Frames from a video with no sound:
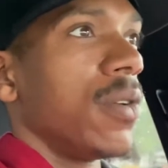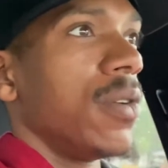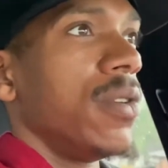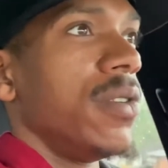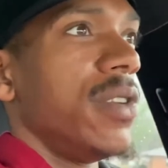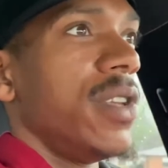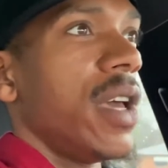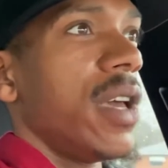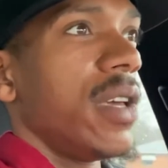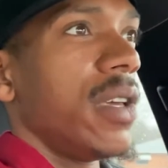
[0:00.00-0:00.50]

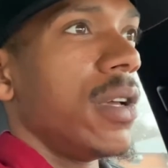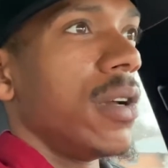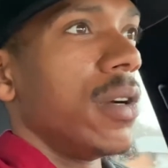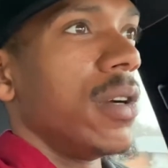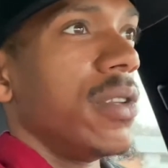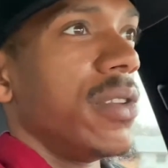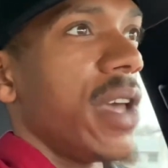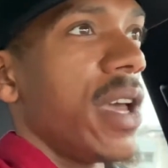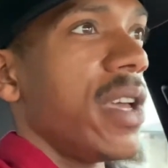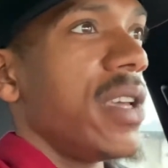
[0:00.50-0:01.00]

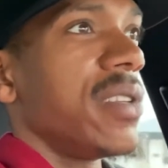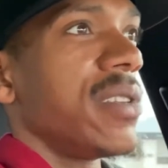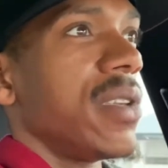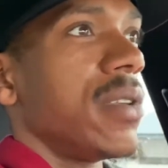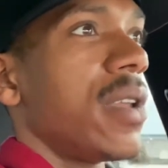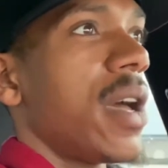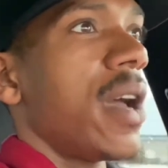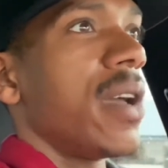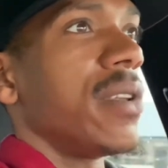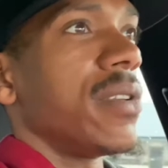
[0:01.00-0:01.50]
days
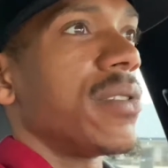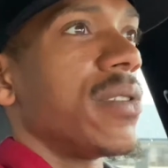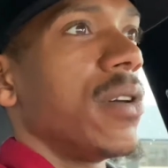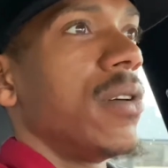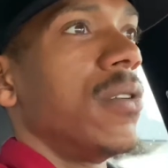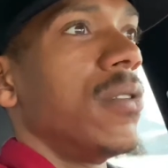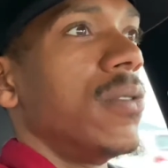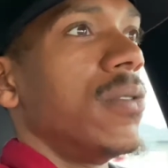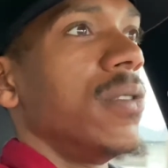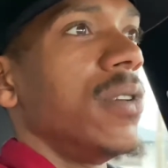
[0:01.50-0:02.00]
and nights.
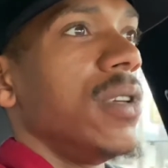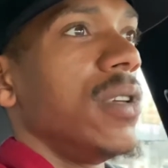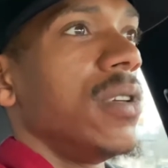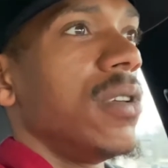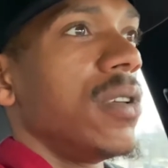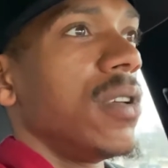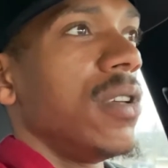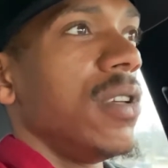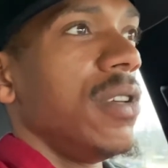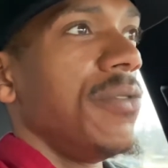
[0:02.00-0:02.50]
So
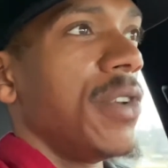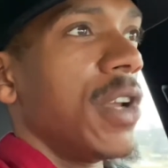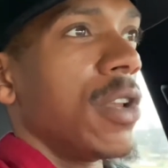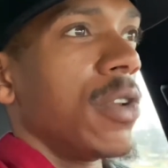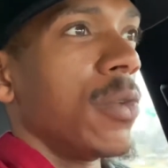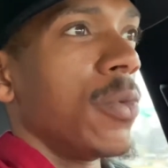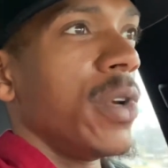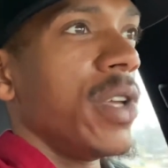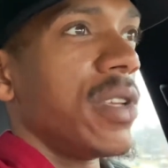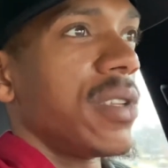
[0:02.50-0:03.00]
even
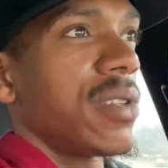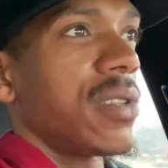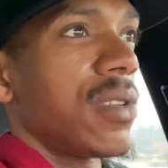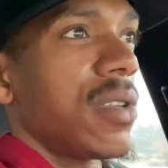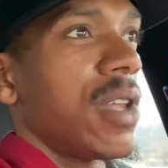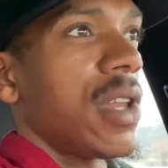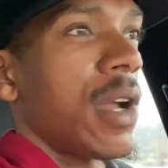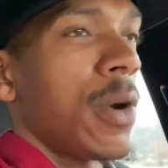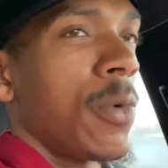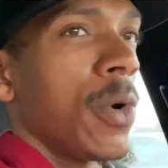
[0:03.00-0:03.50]
on the weeks
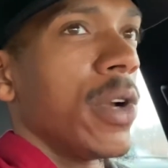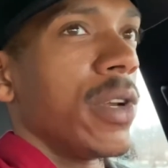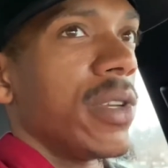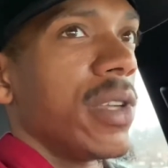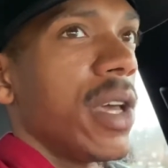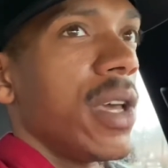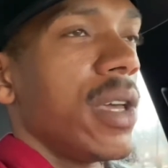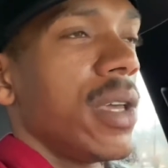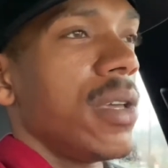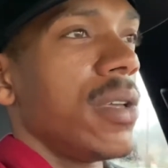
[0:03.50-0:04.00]
that I work
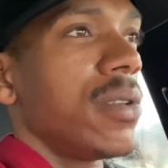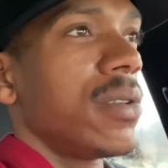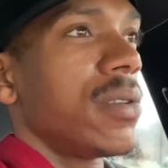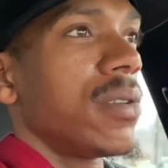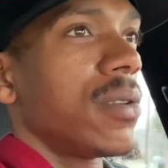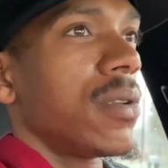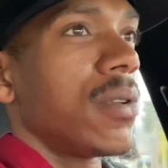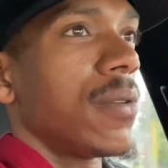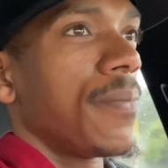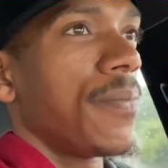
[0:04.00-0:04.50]
days,
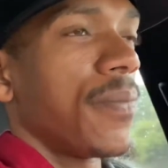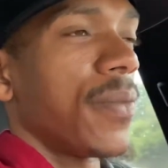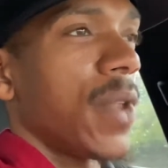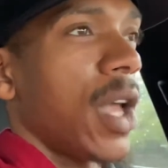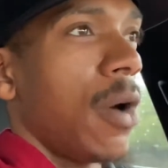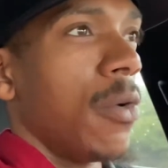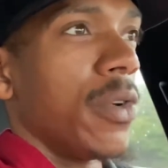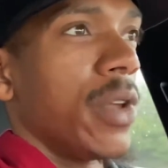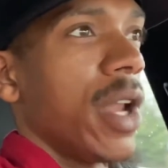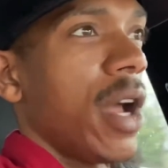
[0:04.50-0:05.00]
I
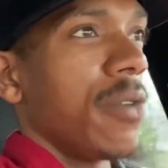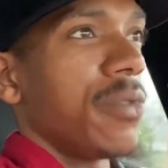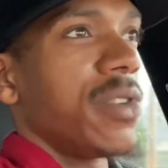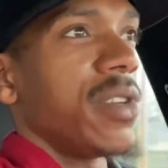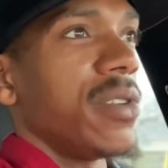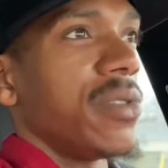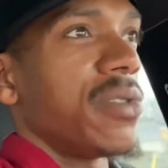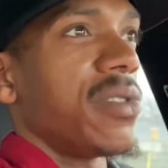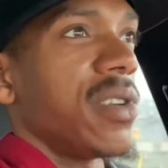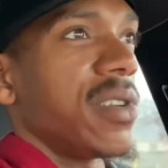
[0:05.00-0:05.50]
don't get out
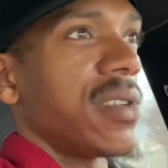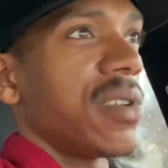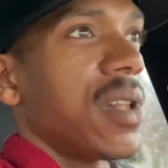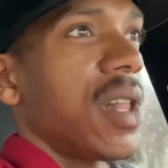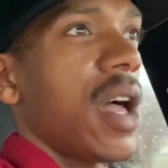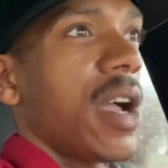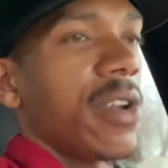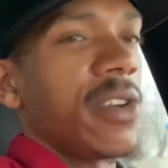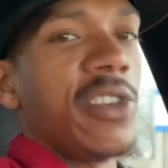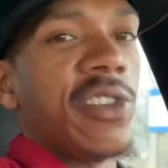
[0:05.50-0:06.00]
till 6
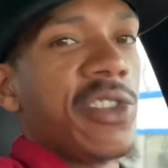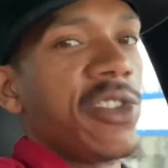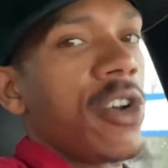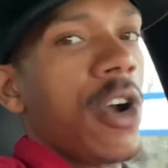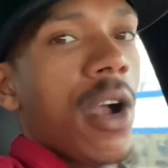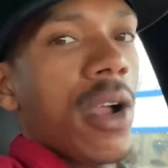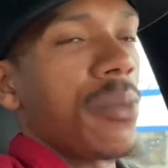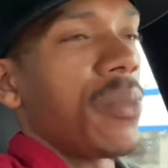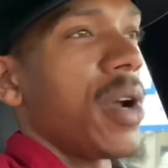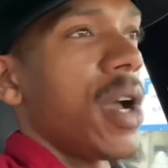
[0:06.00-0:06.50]
o'clock, and it's
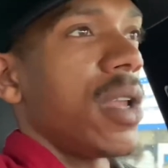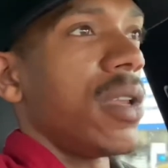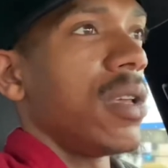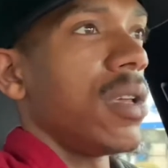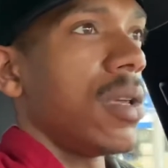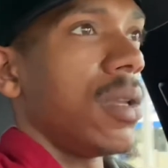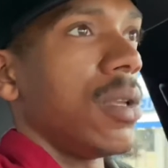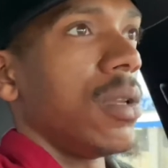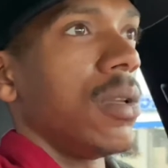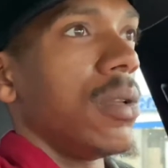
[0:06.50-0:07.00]
dark by
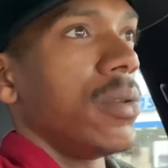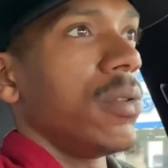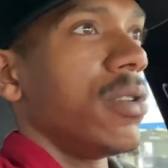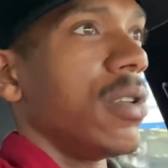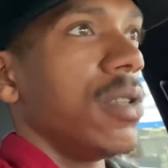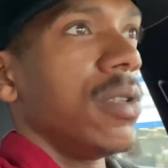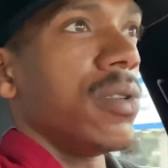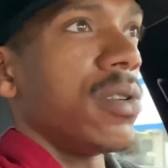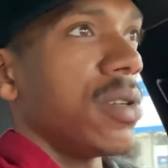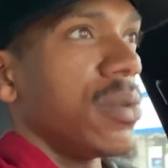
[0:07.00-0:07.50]
then, and the
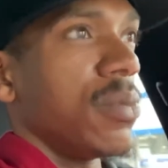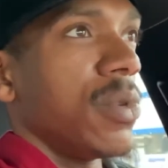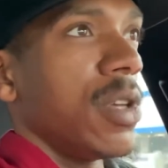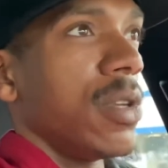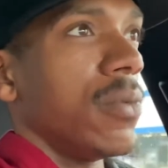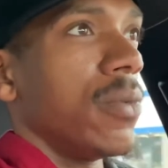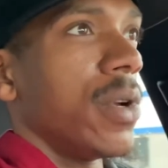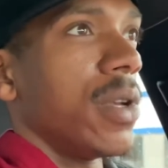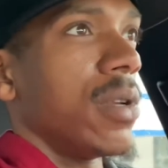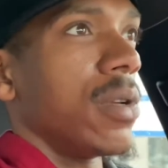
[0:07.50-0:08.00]
dealership
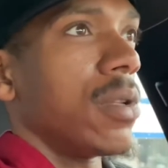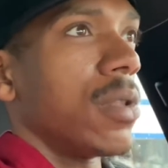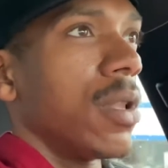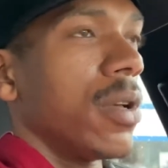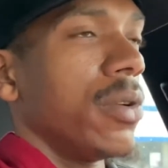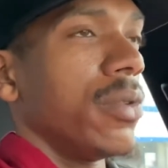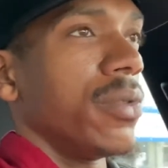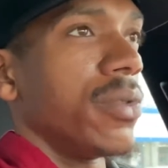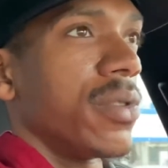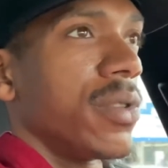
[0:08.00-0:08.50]
getting ready to
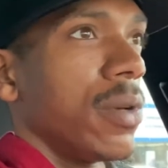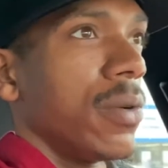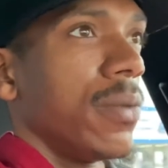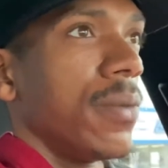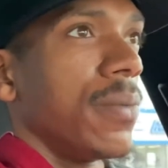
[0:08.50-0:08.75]
close. So